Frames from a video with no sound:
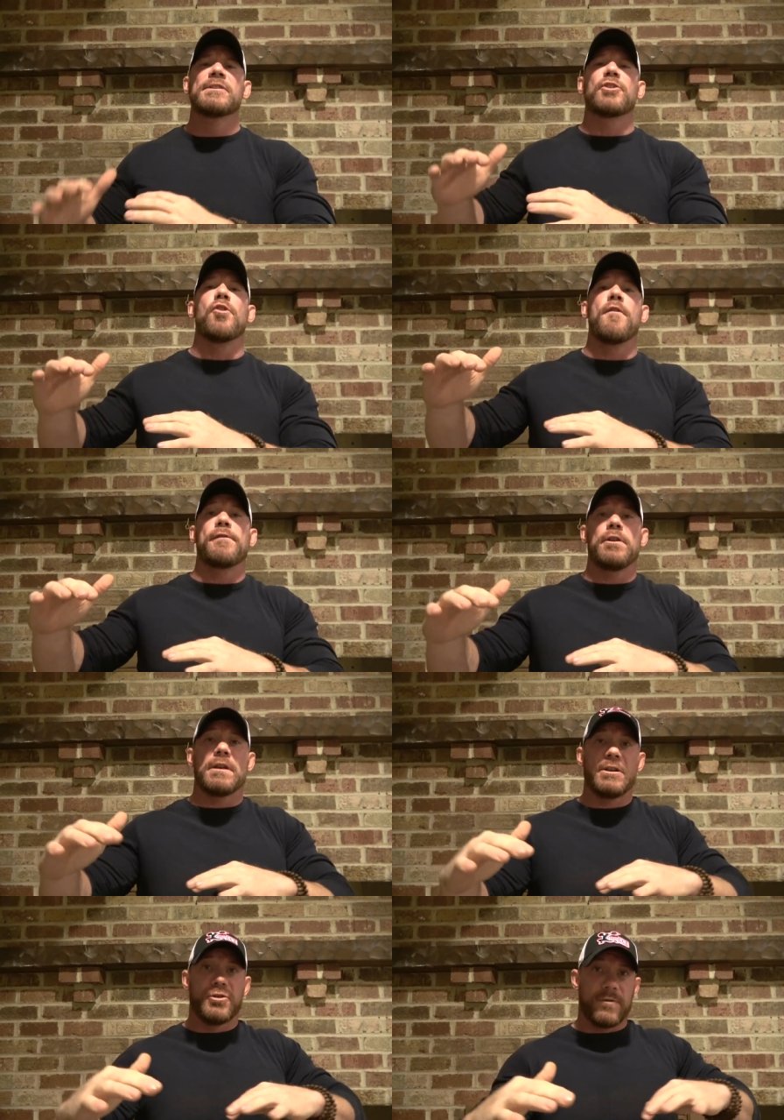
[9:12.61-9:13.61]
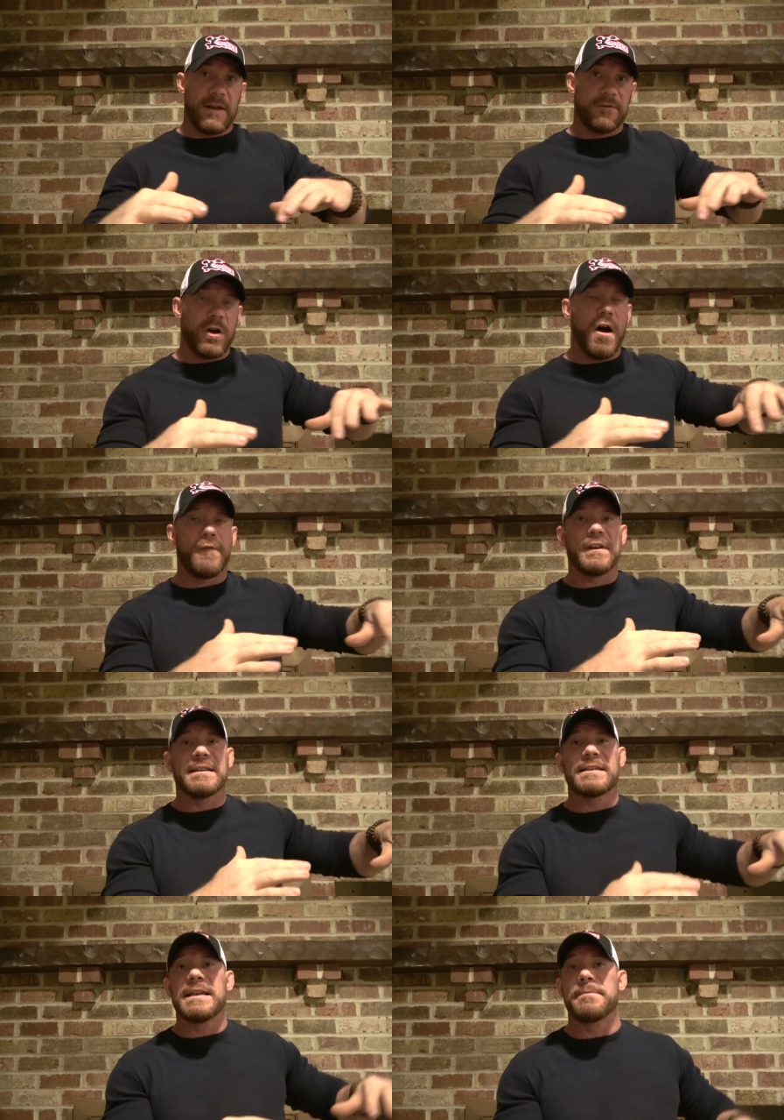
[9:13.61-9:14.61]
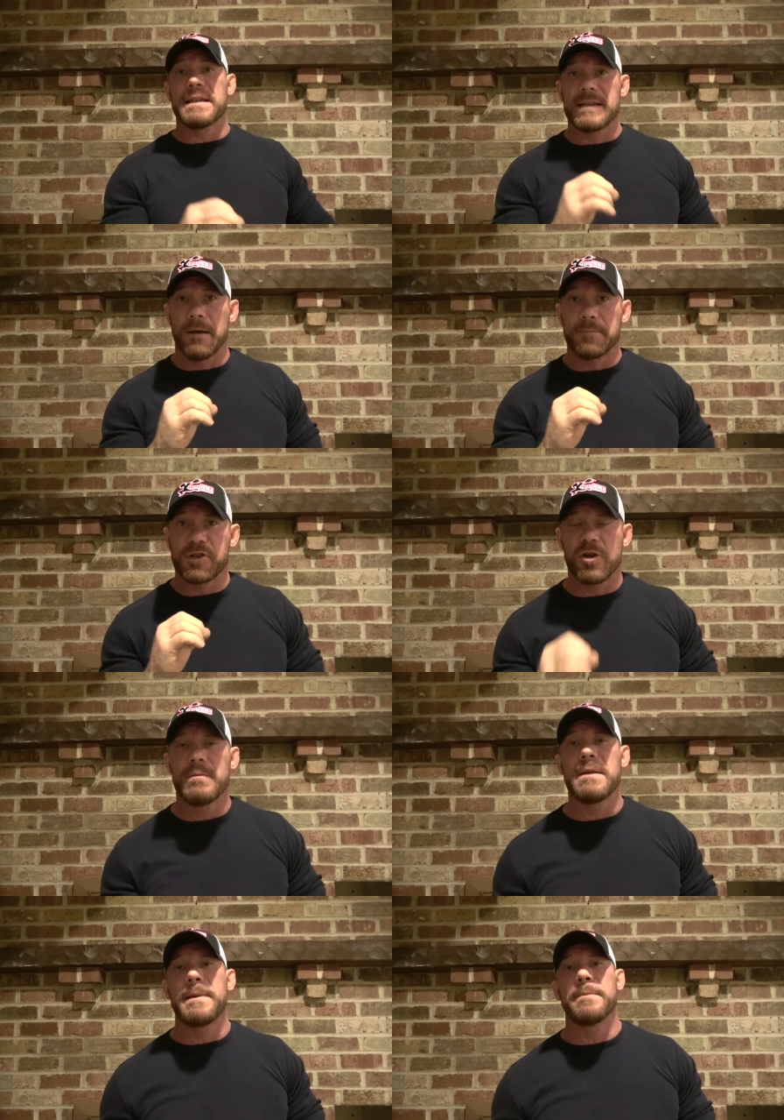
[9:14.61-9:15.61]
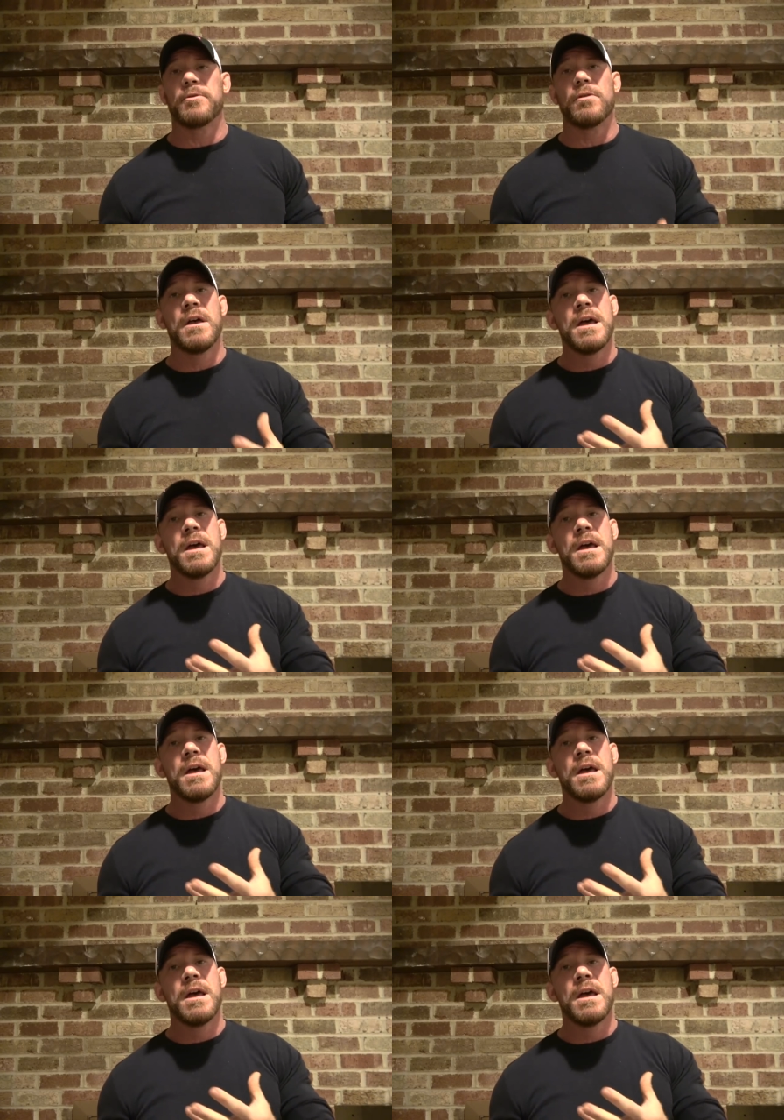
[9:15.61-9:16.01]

So hopefully you can drift off into sleep. This helps so many people,